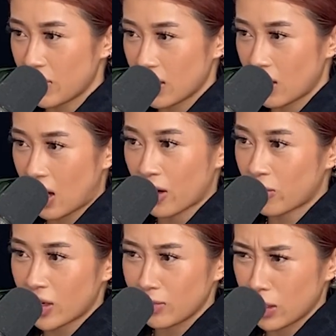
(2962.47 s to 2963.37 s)
I don't
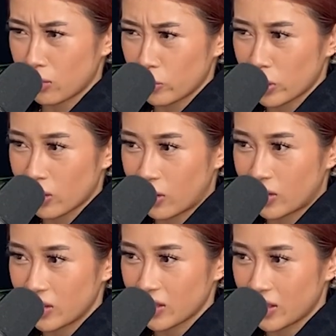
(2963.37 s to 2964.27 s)
want to be a booty call,
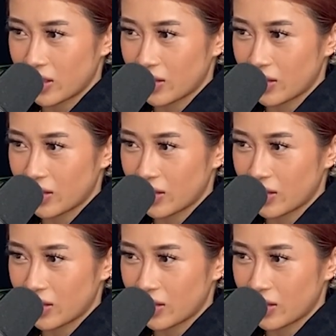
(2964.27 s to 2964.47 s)
you know.